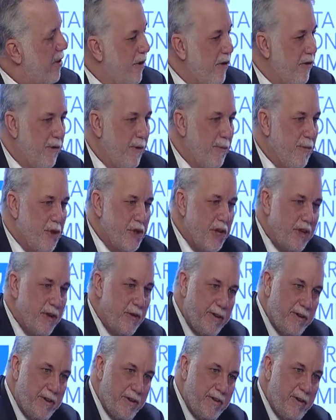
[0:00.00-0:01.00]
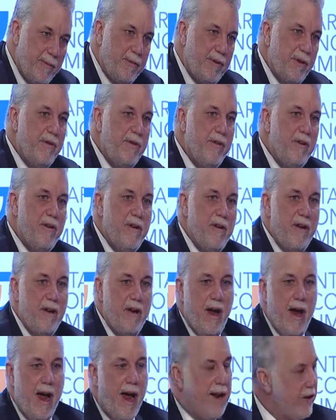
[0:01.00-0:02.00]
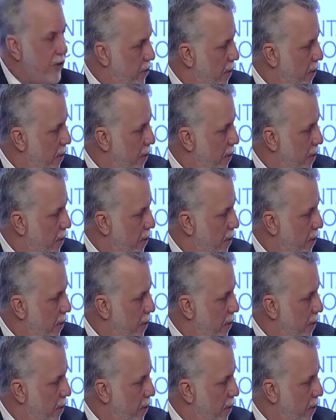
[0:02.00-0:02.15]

So budgetary discipline and